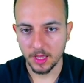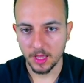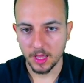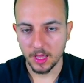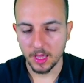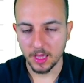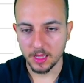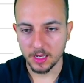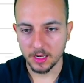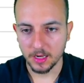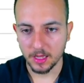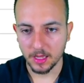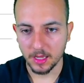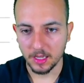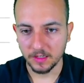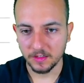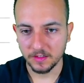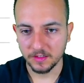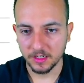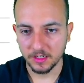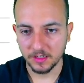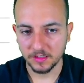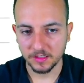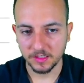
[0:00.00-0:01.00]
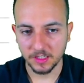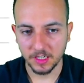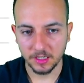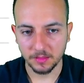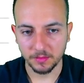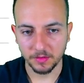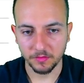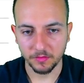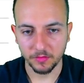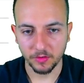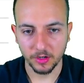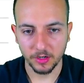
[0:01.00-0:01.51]
And as I said
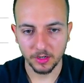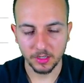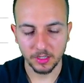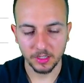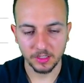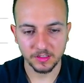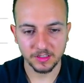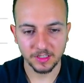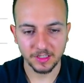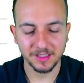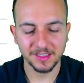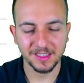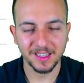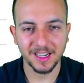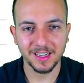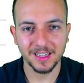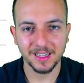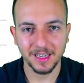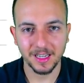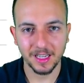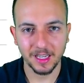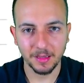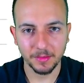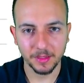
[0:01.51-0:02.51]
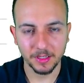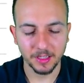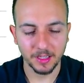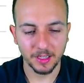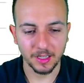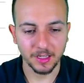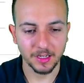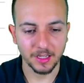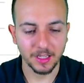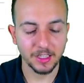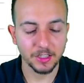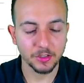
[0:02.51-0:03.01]
before, it's a dynamic
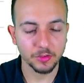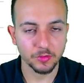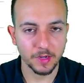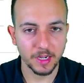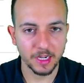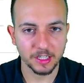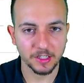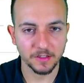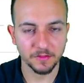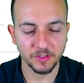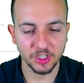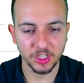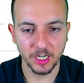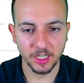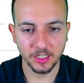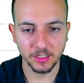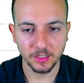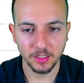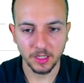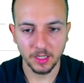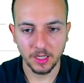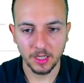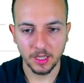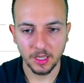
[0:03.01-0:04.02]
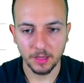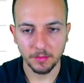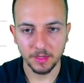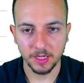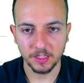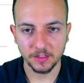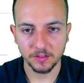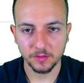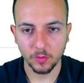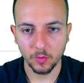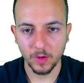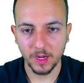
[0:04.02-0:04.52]
and interactive chart
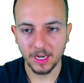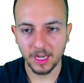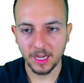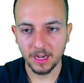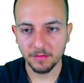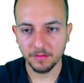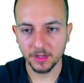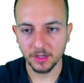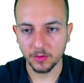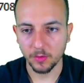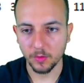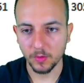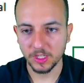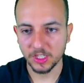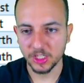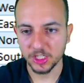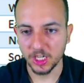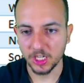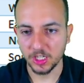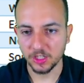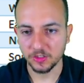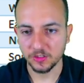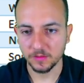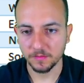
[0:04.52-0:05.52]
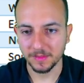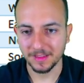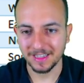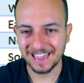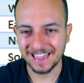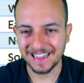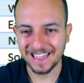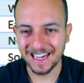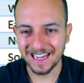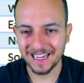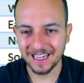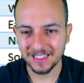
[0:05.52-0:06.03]
because whenever we change the
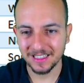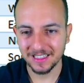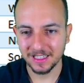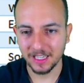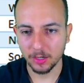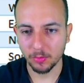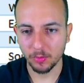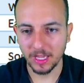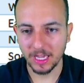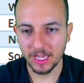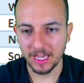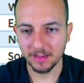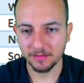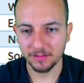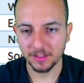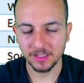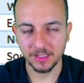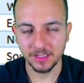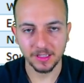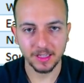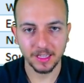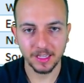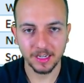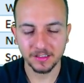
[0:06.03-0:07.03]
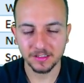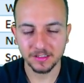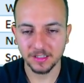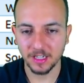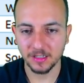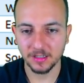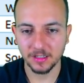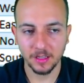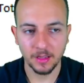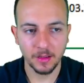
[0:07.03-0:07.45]
data that we have in the dataset,